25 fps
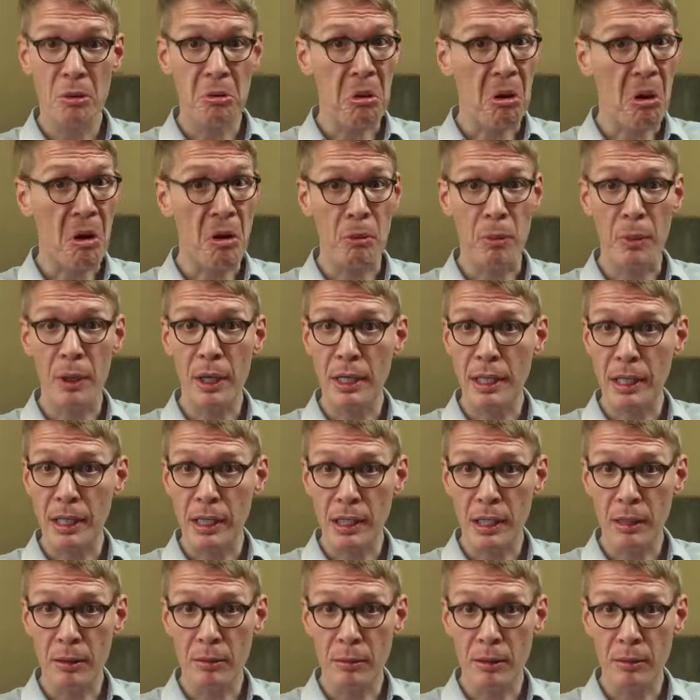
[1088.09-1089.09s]
already
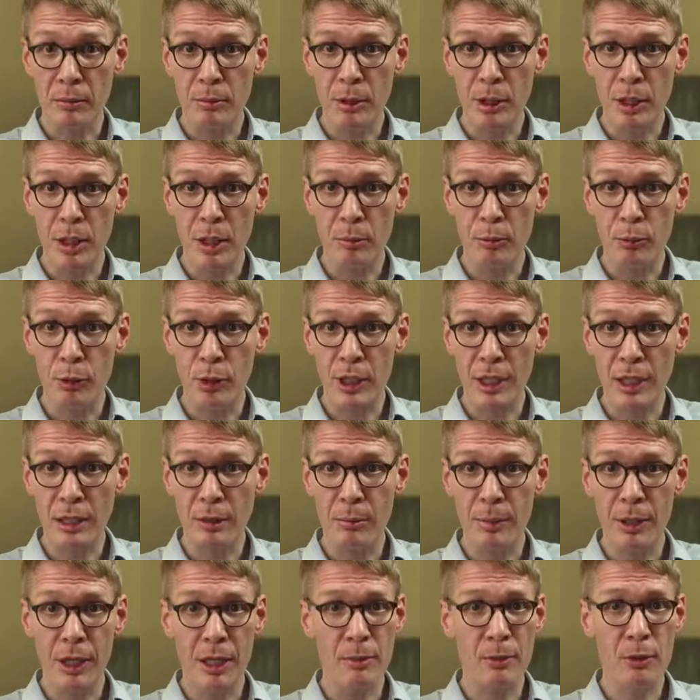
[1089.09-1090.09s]
in Montgomery,
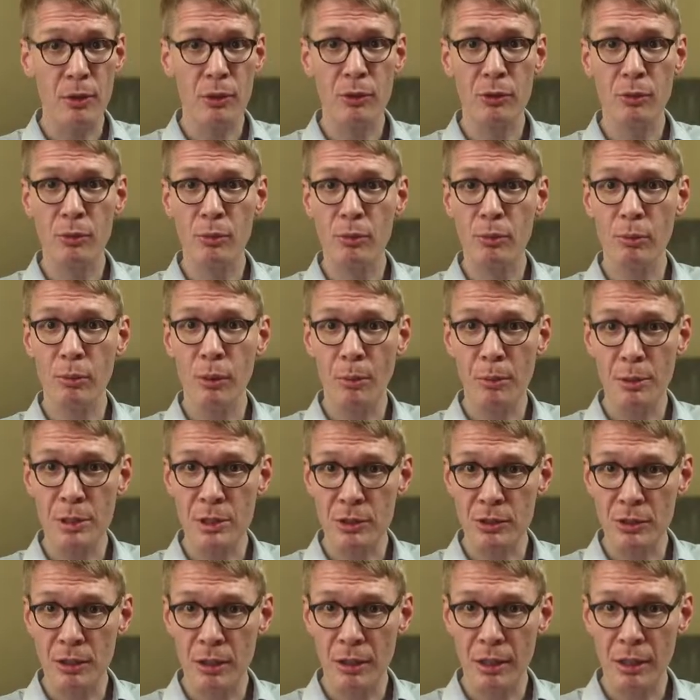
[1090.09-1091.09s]
Alabama. So what we
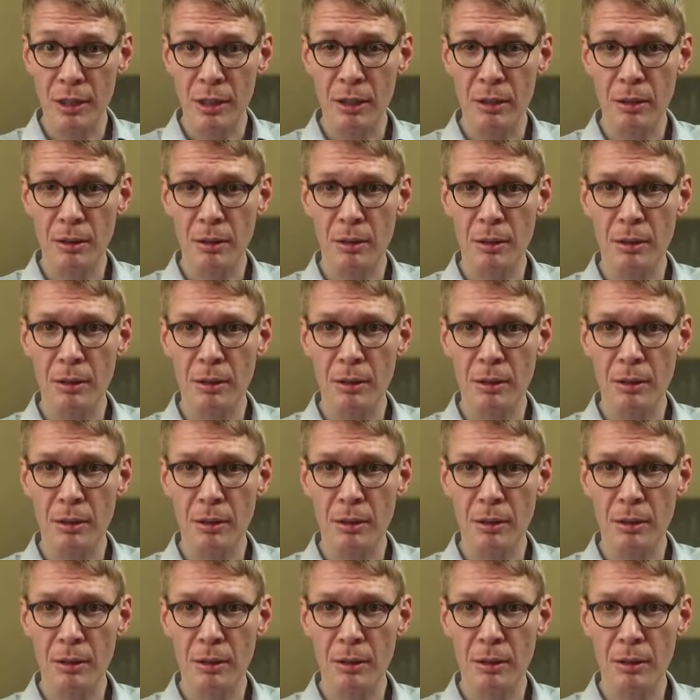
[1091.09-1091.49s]
saw,